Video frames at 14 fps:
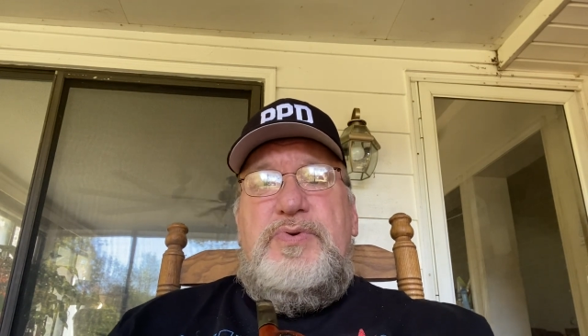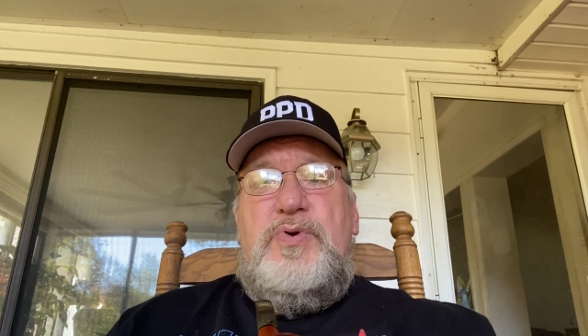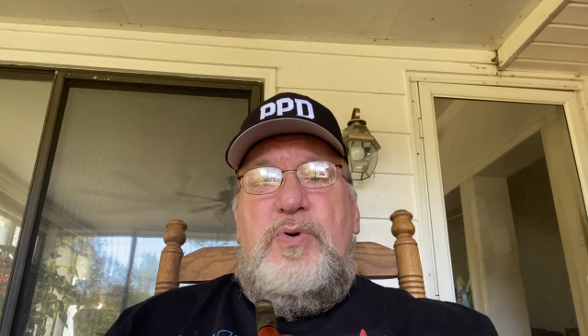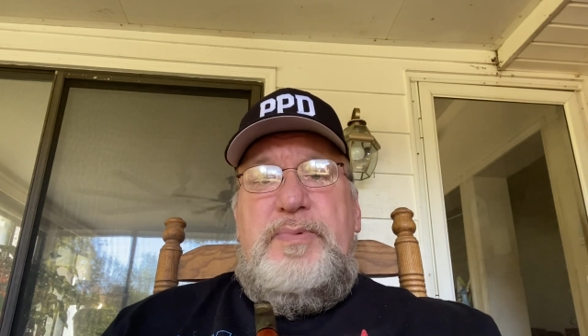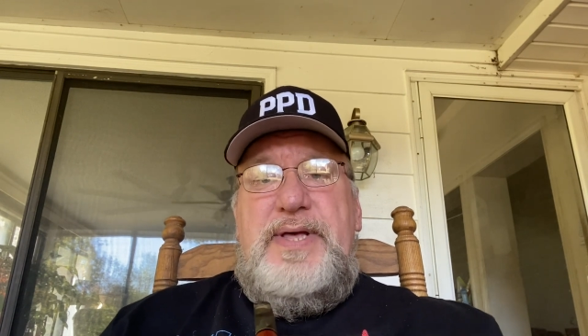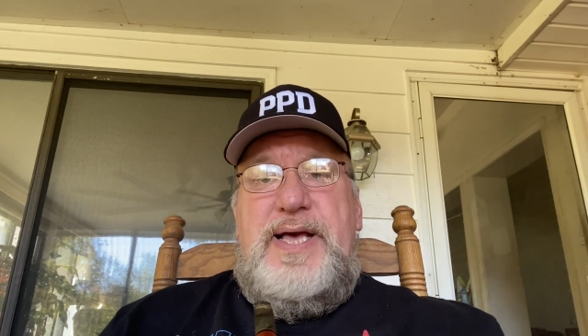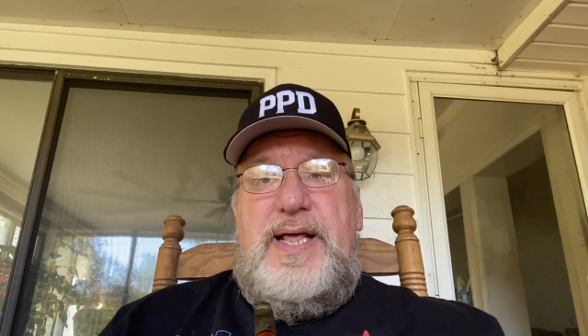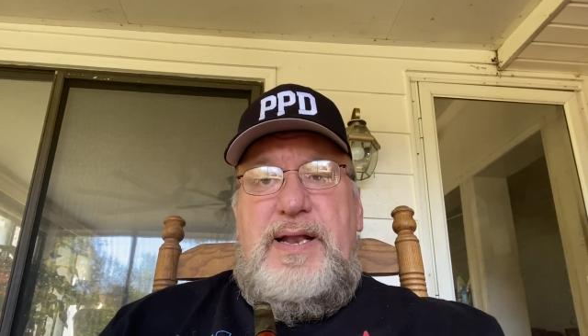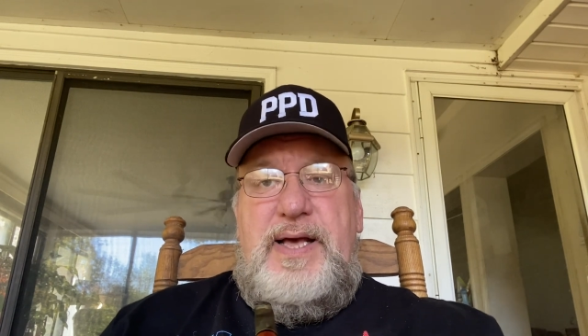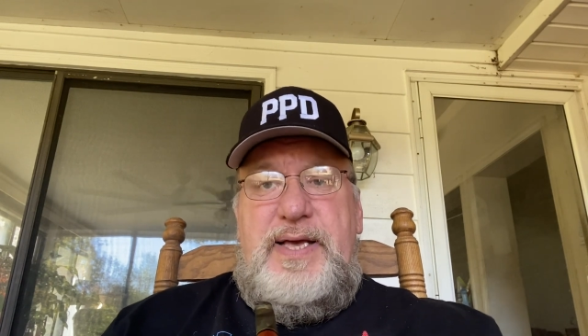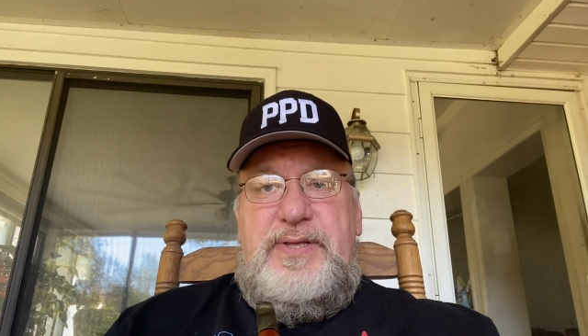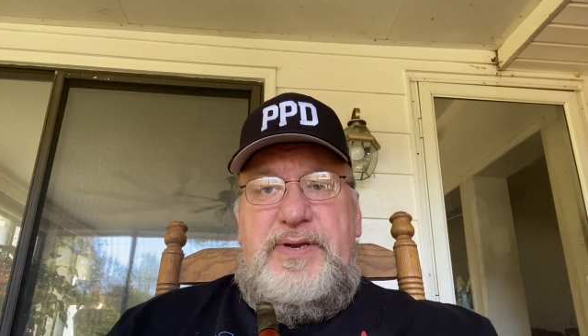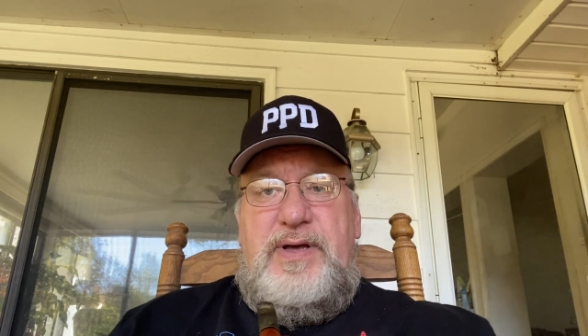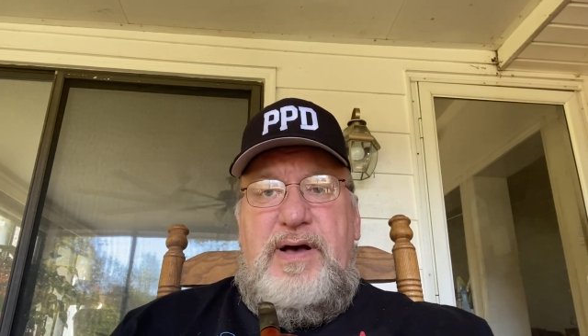Normally I
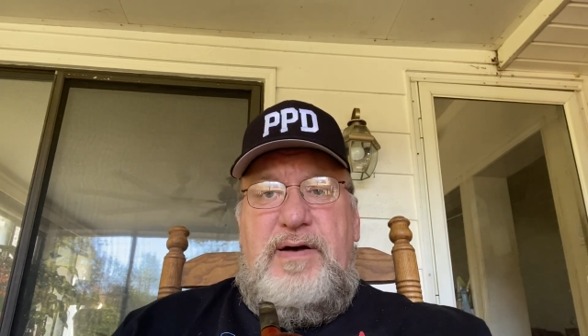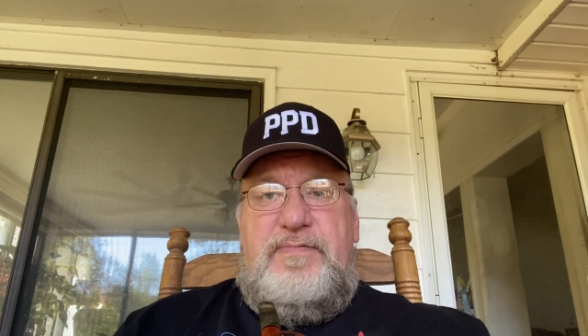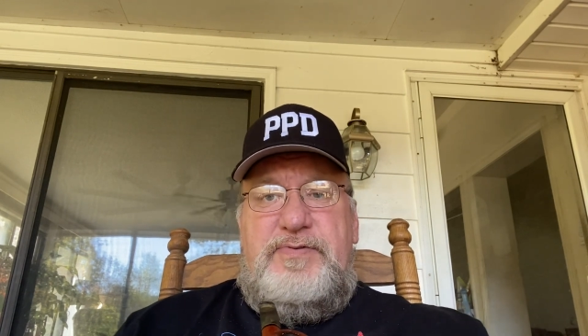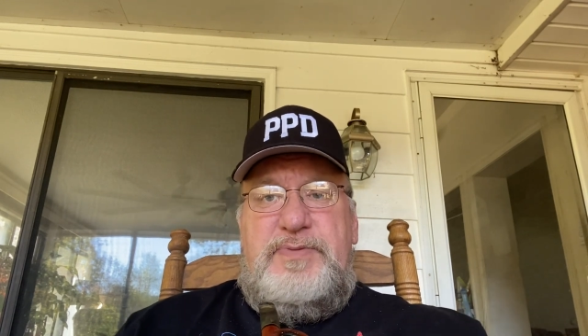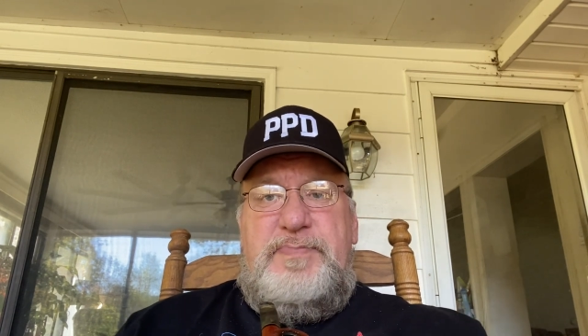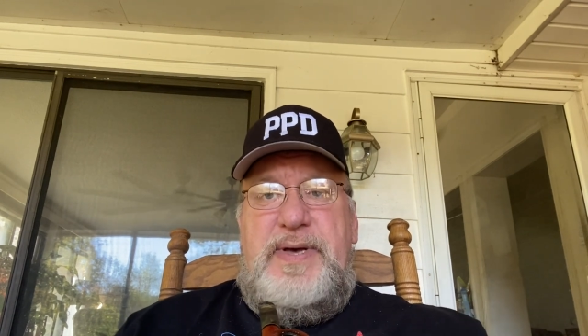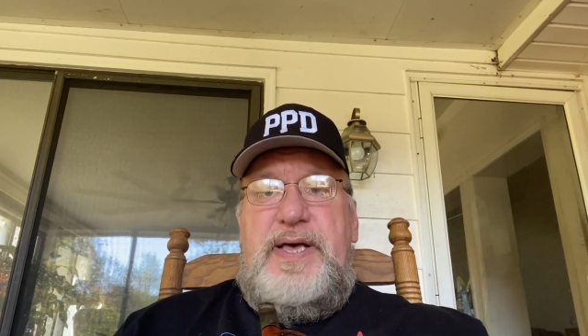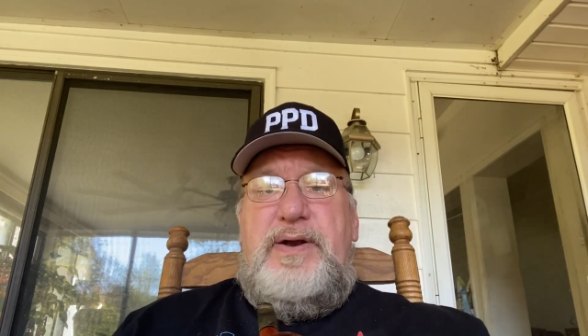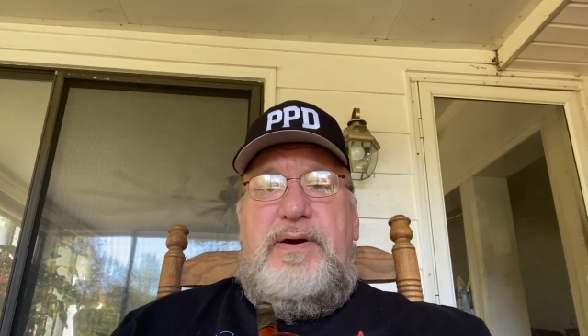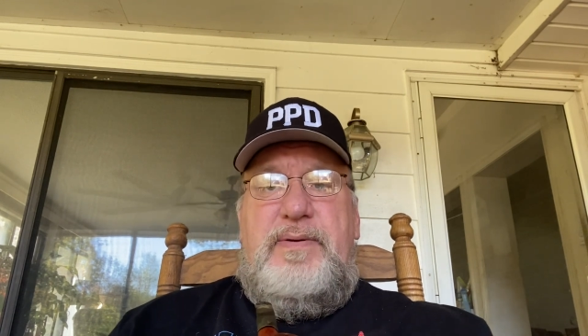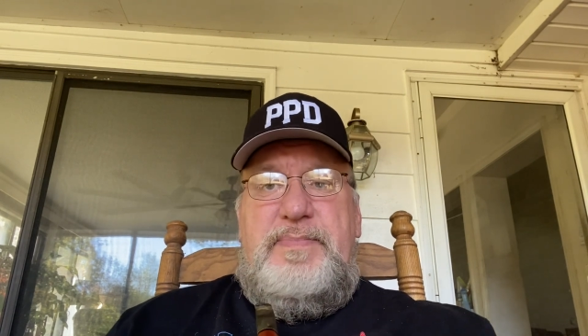like the novels better,